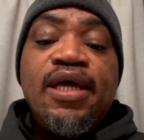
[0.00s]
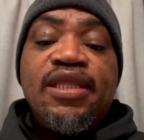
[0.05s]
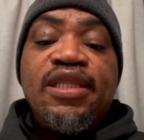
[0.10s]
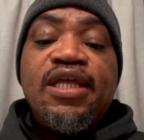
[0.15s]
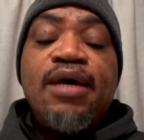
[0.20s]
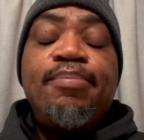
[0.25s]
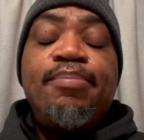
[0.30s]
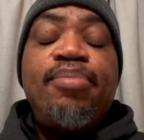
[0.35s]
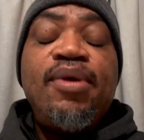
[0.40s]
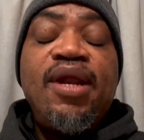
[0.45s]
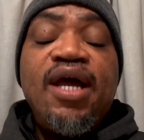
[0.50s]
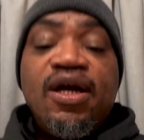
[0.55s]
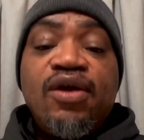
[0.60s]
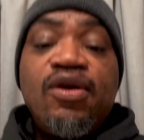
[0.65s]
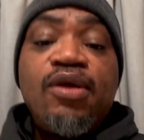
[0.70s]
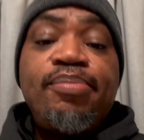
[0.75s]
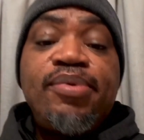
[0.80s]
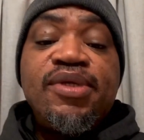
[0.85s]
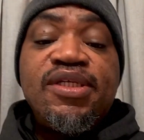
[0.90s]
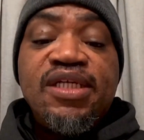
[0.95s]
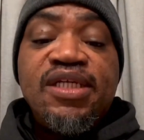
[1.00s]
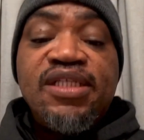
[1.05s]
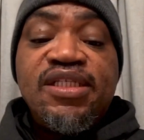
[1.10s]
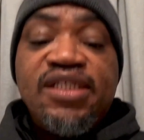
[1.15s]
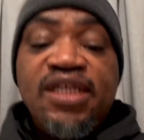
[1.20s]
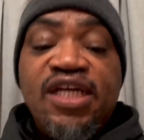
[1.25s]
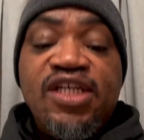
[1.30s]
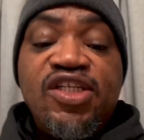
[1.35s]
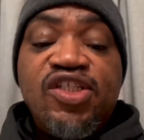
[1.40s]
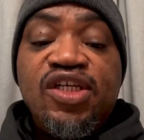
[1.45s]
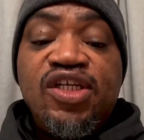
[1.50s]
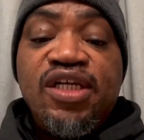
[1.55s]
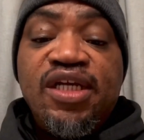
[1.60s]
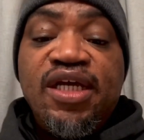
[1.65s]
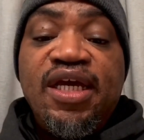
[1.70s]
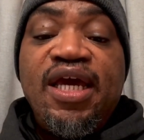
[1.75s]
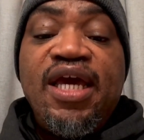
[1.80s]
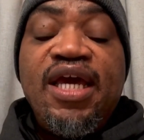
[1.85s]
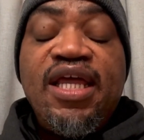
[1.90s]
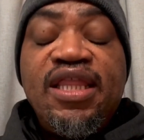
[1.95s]
The black
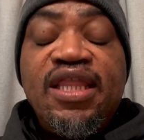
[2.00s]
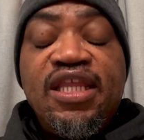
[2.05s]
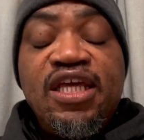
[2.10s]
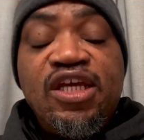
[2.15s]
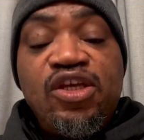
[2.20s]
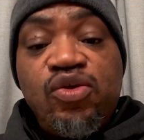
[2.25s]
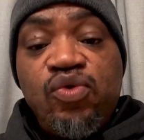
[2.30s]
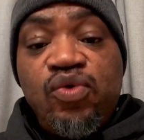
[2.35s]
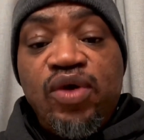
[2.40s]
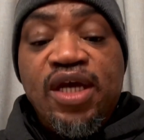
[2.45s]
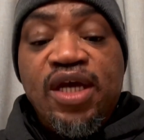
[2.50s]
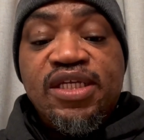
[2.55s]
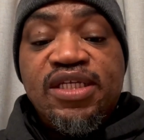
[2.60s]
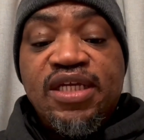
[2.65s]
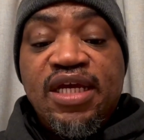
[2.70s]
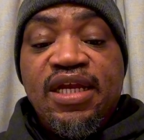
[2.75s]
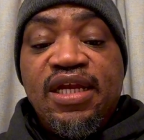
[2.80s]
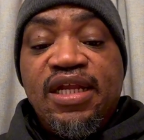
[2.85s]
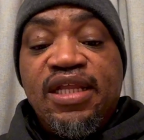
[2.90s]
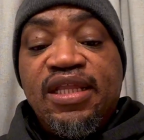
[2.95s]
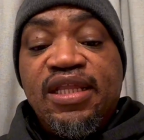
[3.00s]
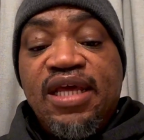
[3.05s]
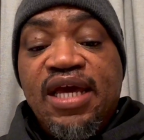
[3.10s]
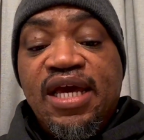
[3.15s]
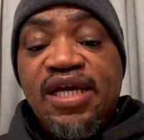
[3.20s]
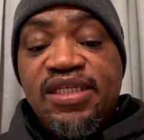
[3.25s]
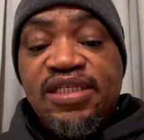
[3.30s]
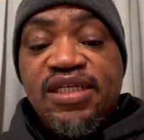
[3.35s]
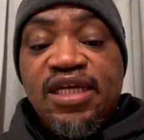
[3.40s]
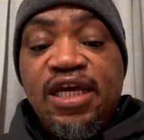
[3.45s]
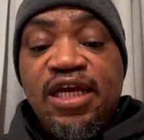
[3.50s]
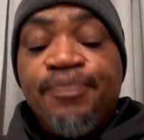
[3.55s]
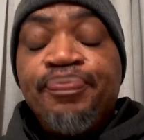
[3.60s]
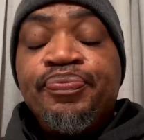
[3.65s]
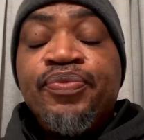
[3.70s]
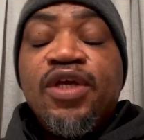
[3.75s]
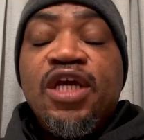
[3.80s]
representation in the US and in SA,